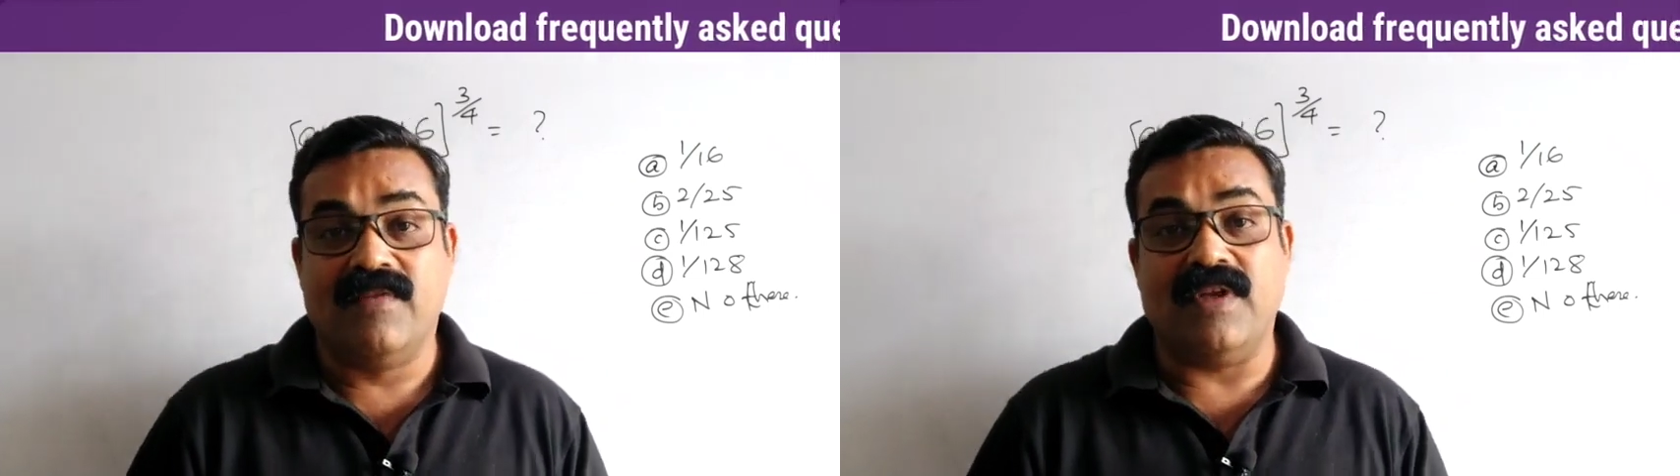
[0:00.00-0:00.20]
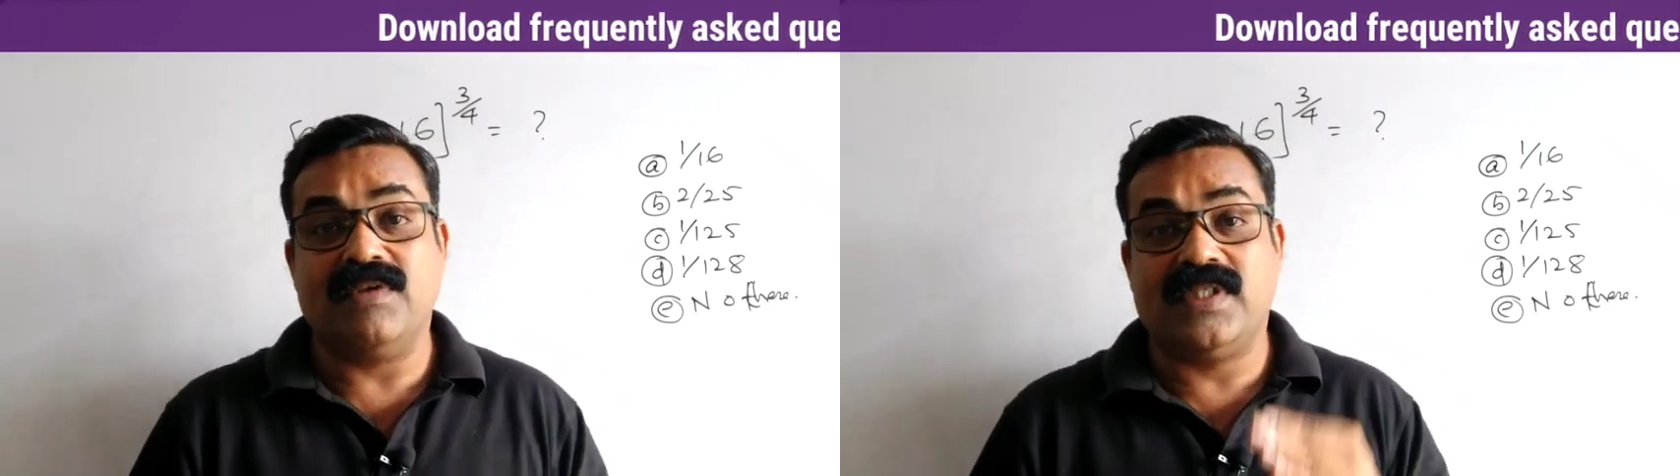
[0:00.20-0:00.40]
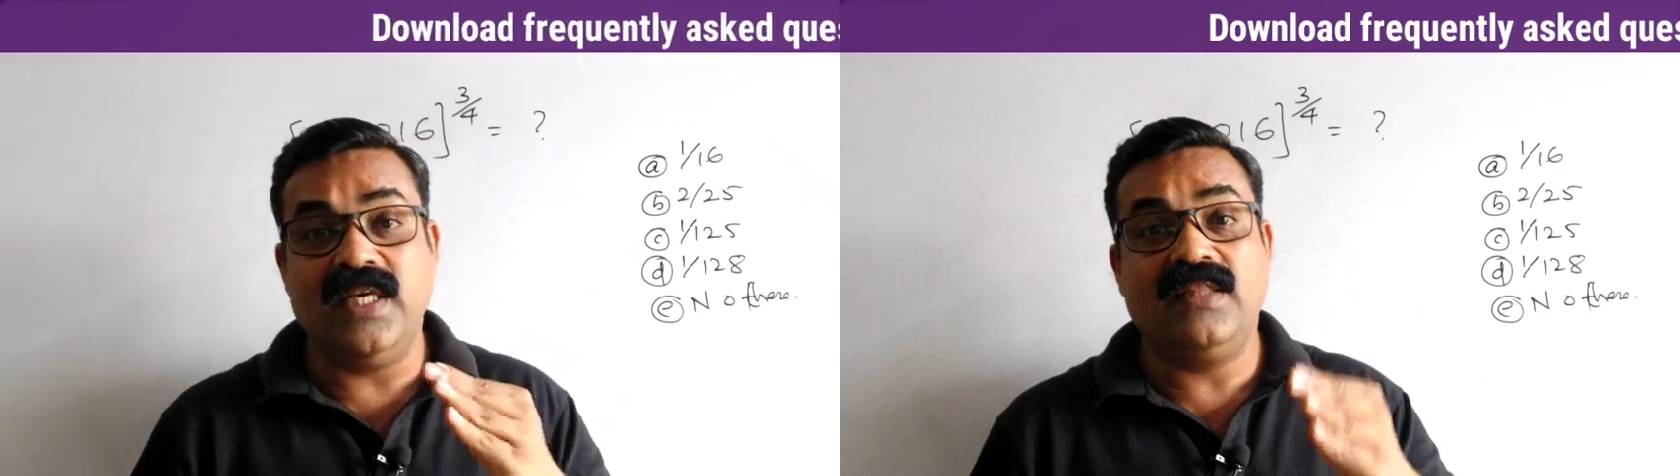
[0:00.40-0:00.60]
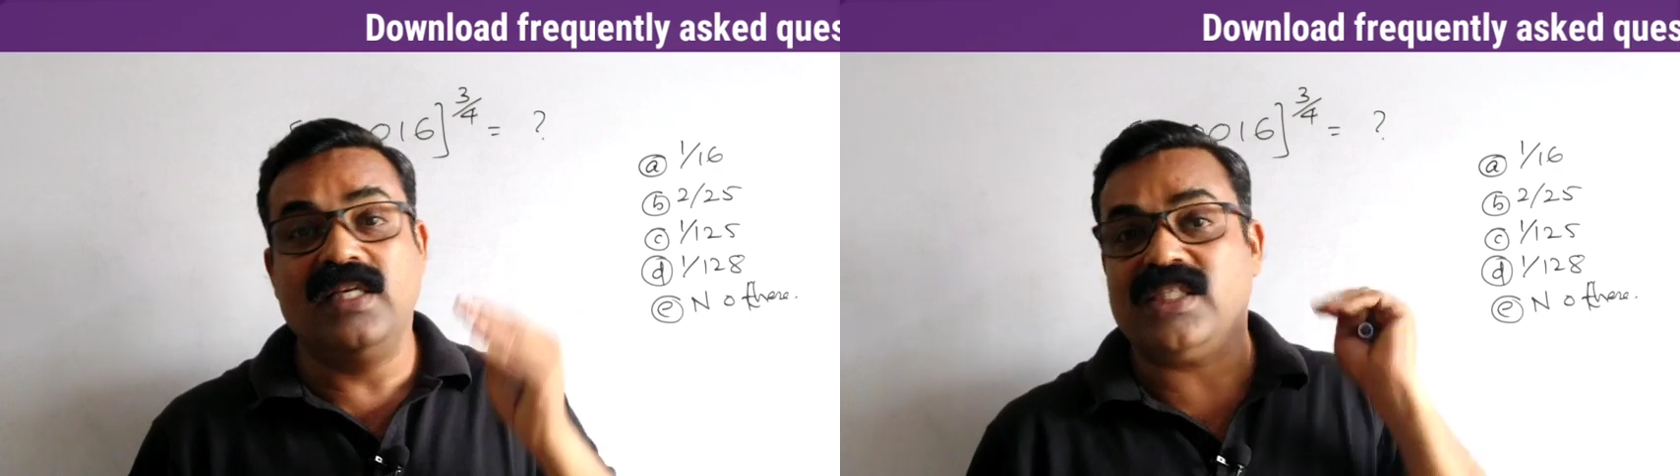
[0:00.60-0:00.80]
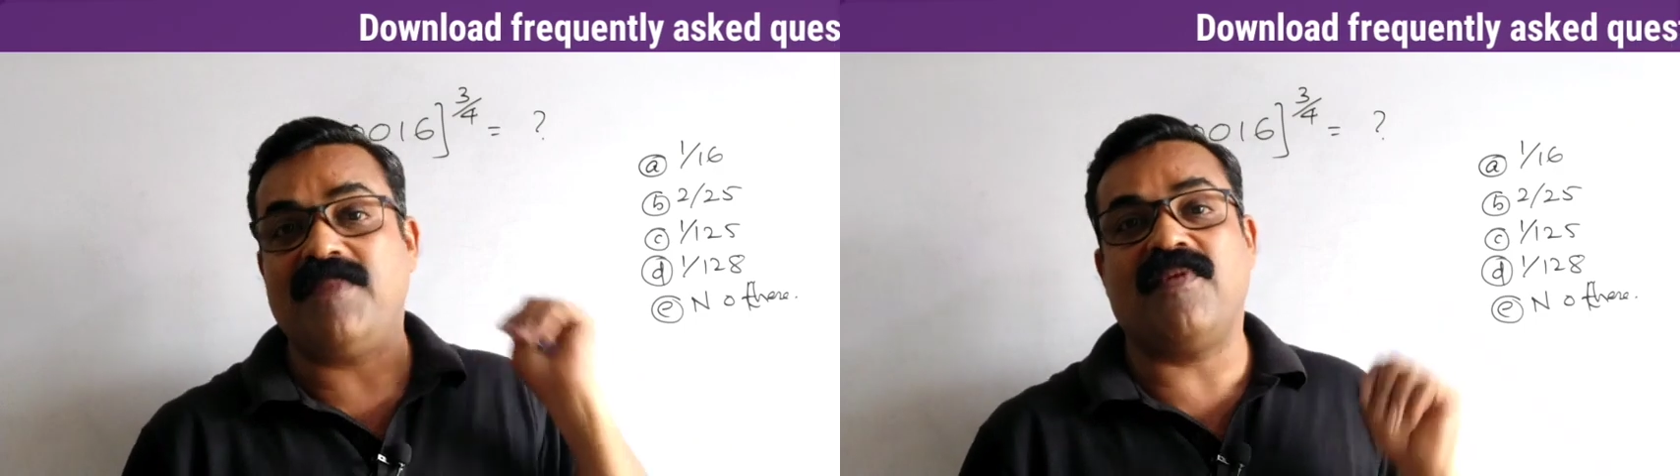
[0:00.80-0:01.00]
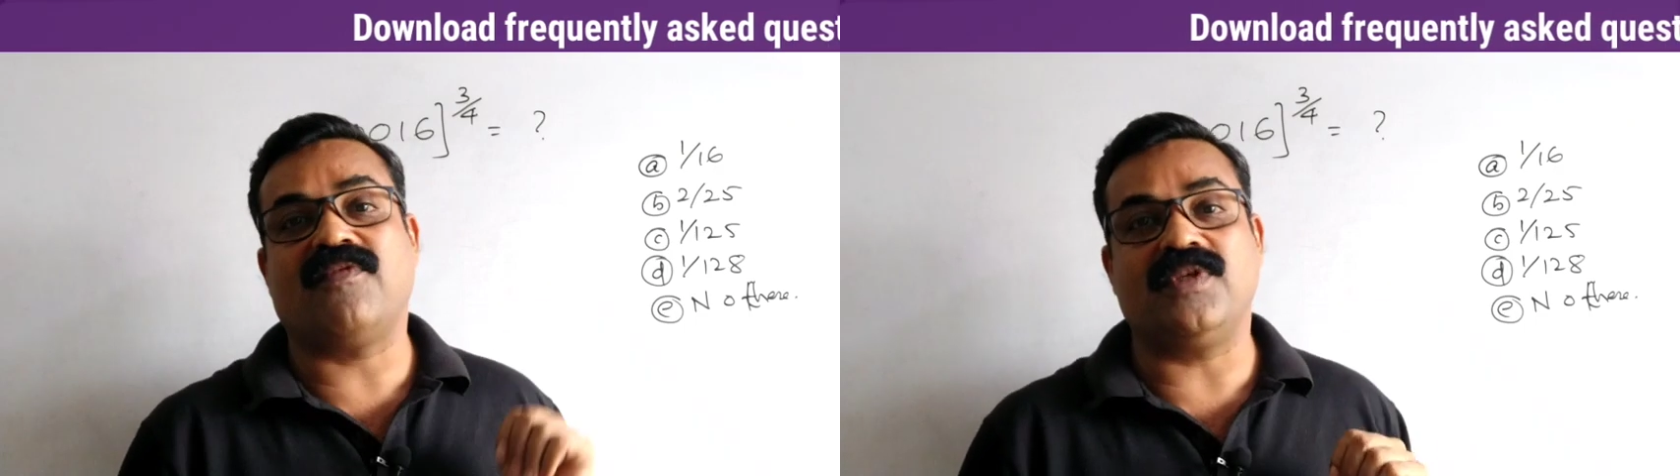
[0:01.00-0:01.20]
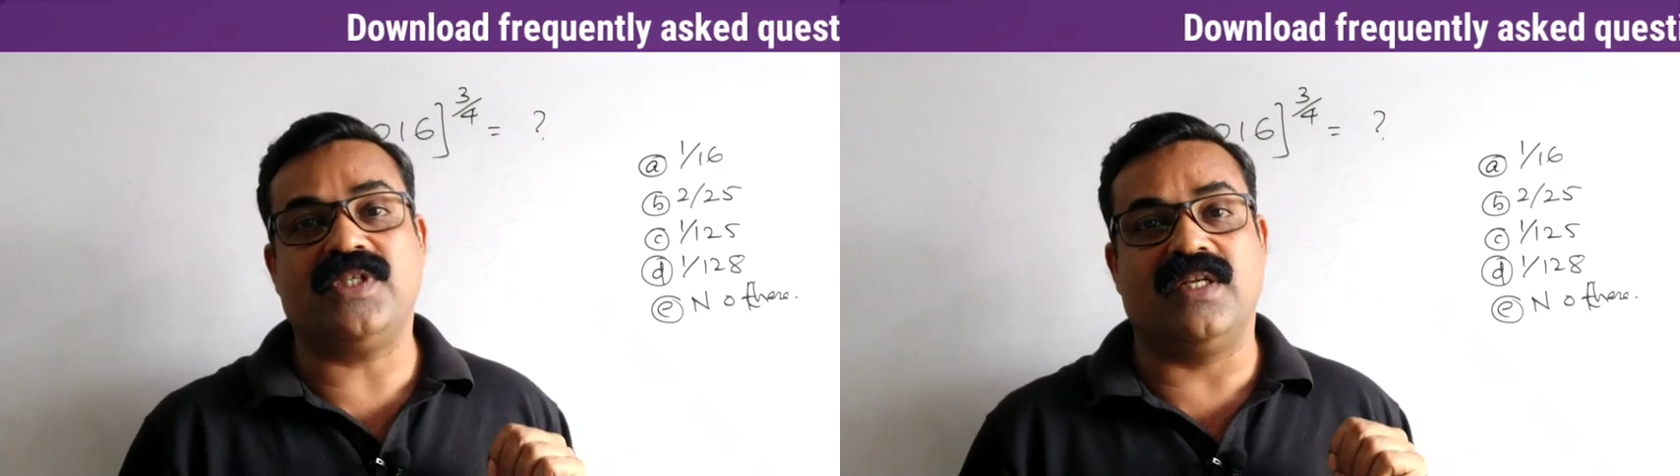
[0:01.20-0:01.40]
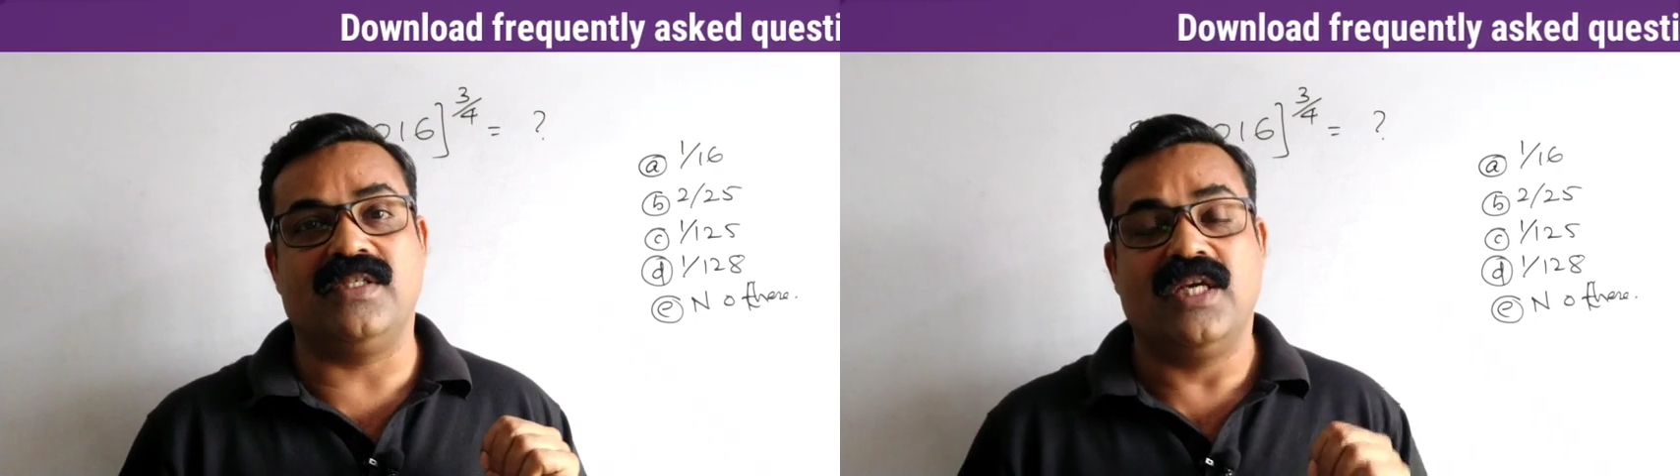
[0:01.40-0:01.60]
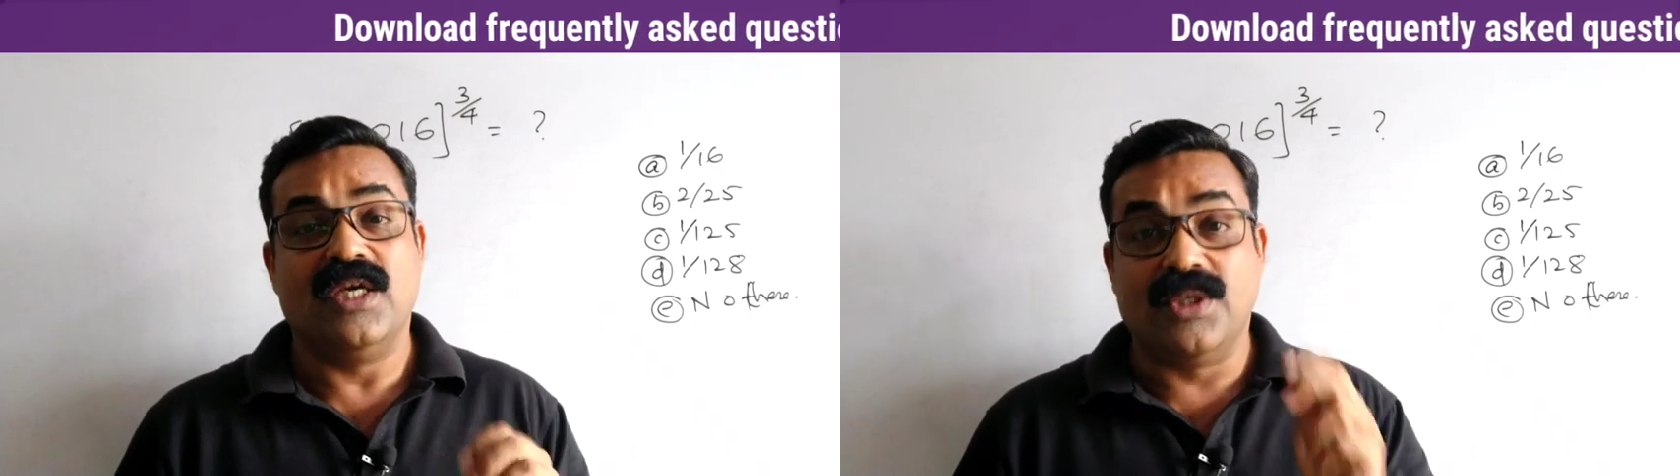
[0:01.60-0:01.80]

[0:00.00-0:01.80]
when you see these type of questions,